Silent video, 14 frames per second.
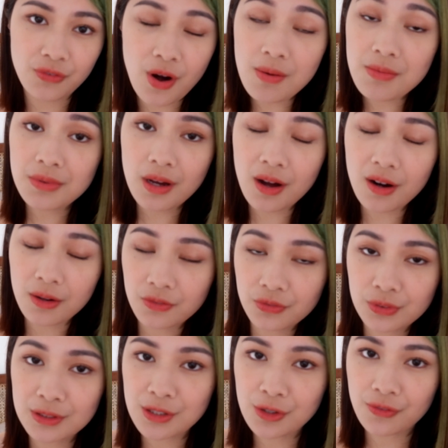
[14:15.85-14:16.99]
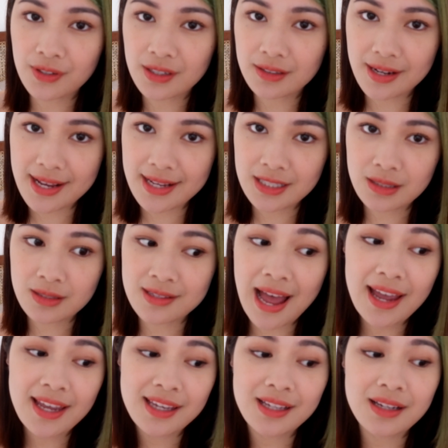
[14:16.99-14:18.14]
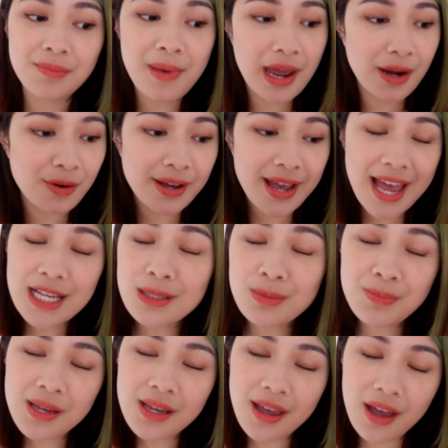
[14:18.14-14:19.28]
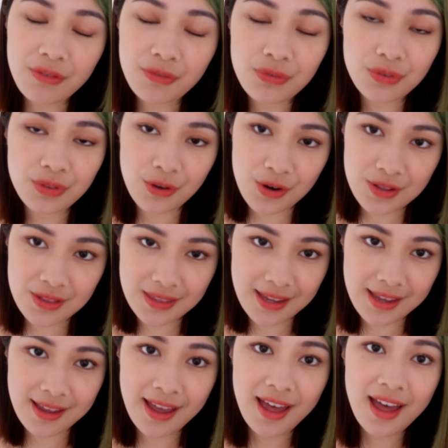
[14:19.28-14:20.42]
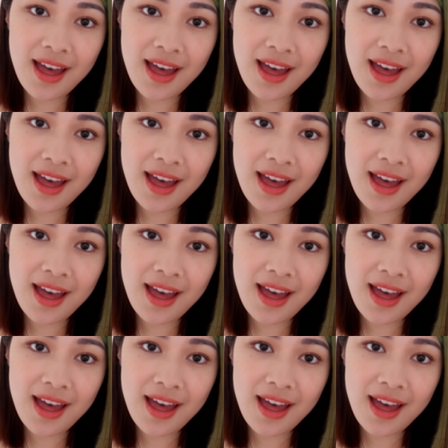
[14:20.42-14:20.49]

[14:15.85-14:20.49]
from the harmful UV rays dahil merong SPF 30